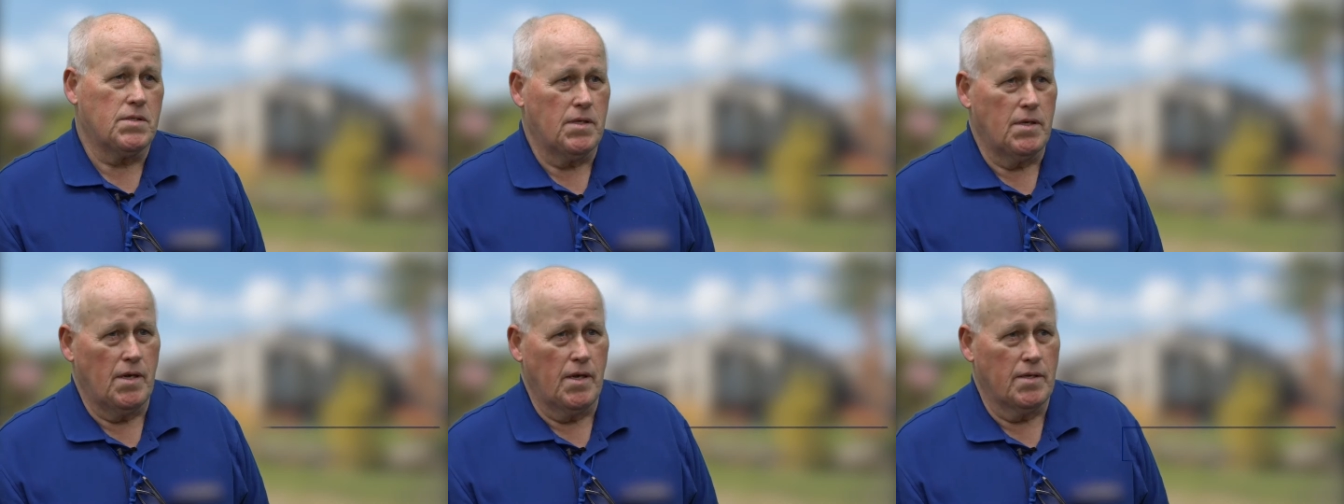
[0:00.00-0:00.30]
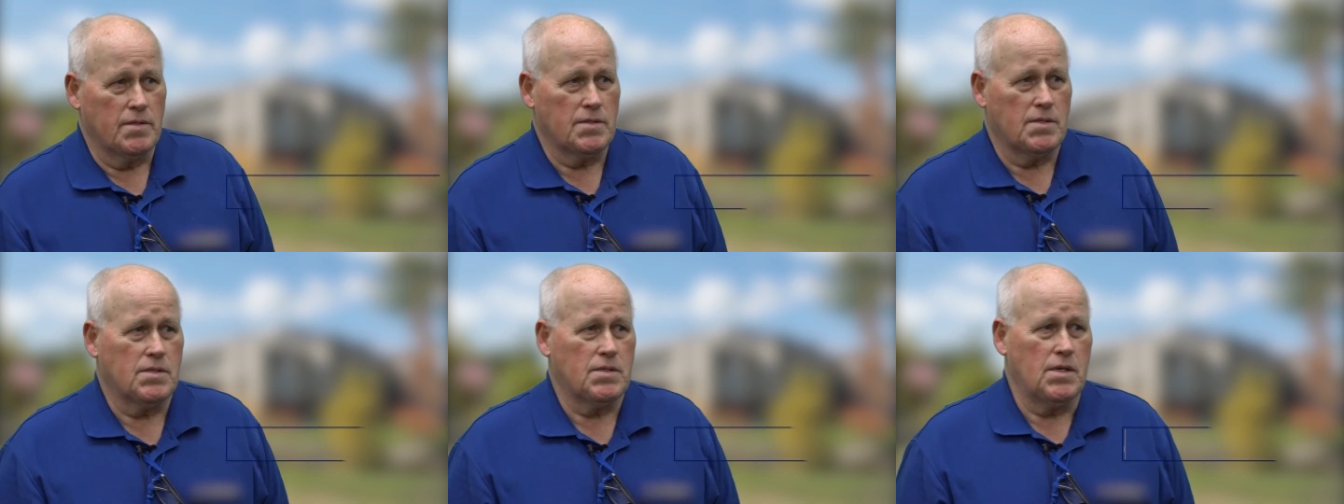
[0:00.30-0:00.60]

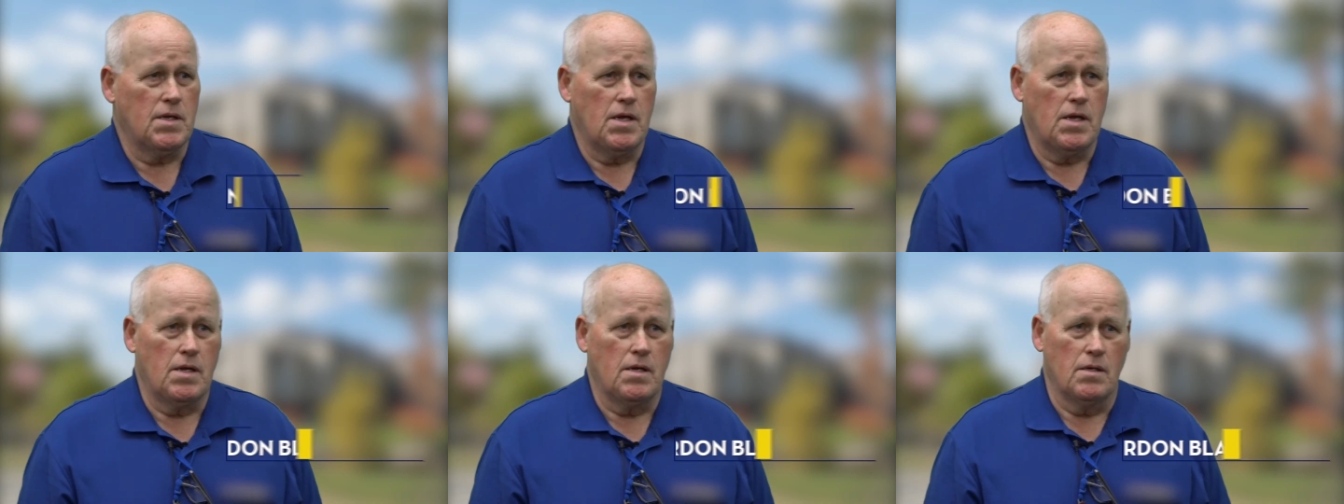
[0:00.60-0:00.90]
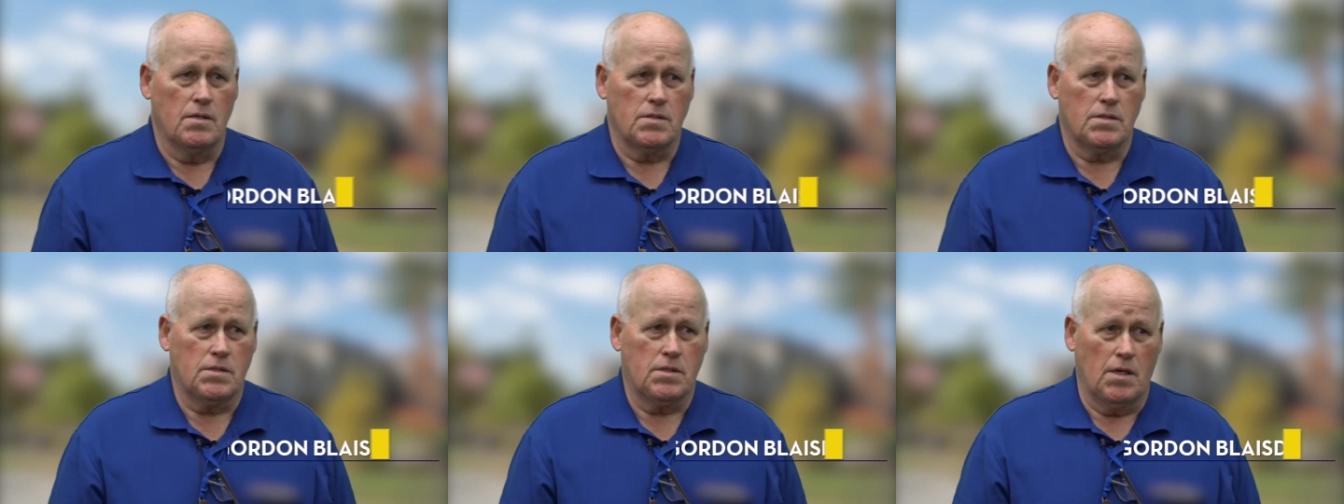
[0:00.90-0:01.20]
CNC
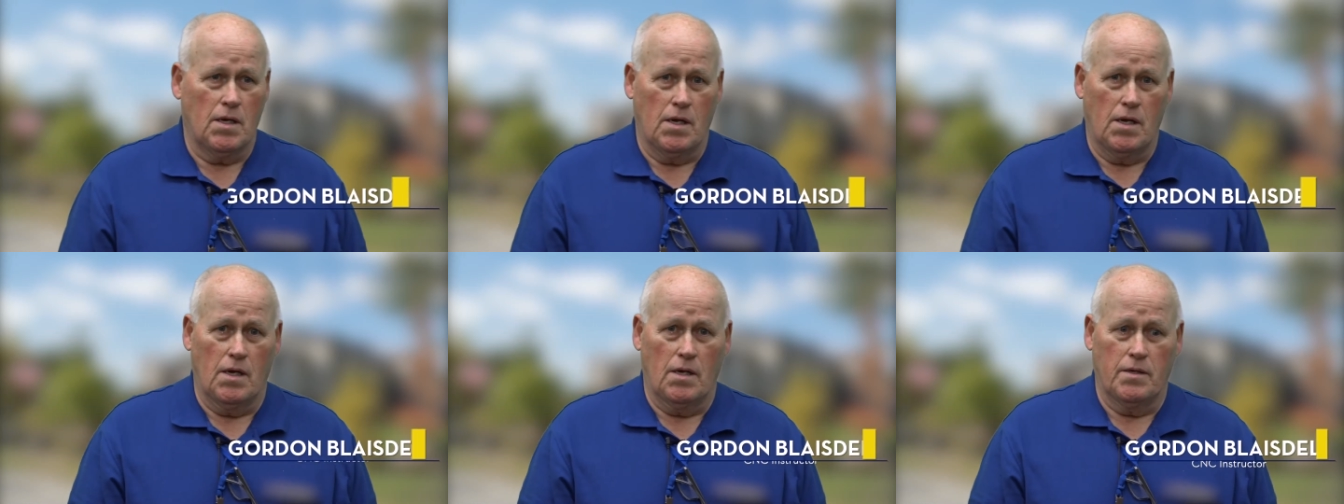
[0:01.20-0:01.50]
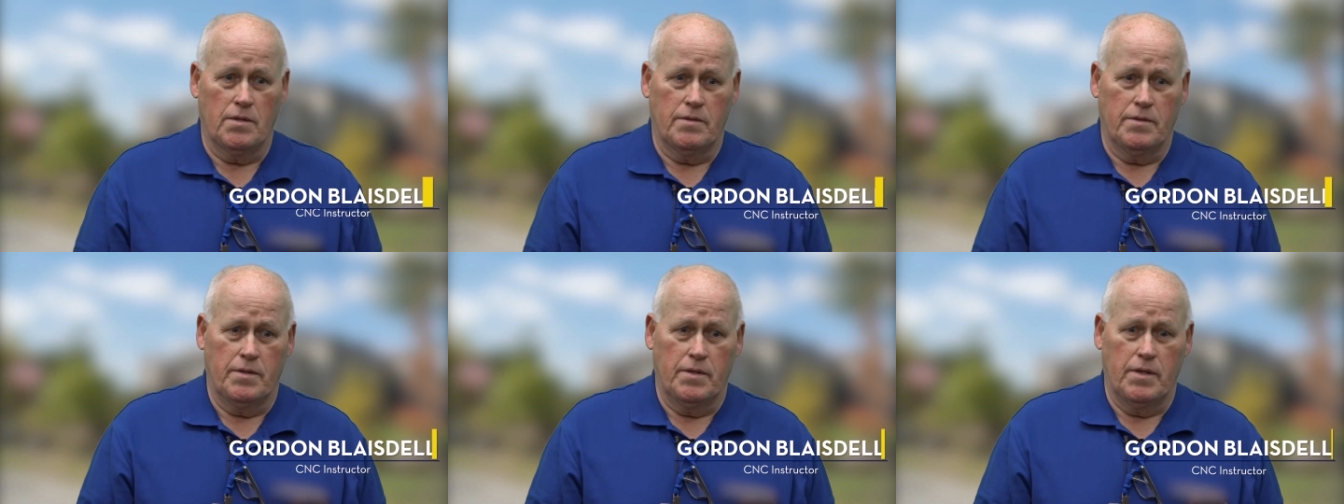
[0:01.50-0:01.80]
is
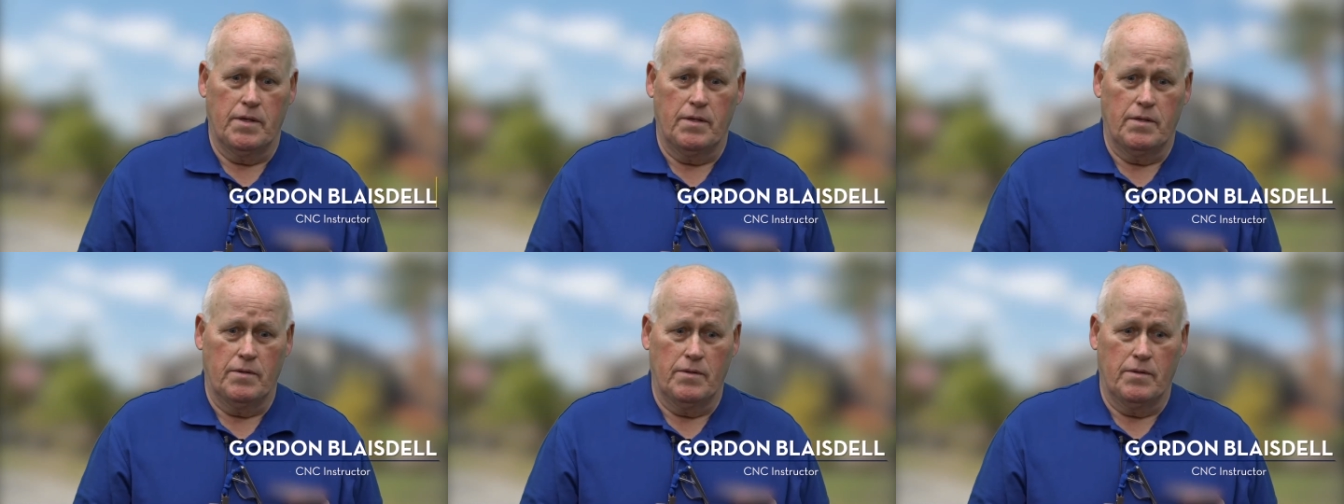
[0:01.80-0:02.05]
uh, the,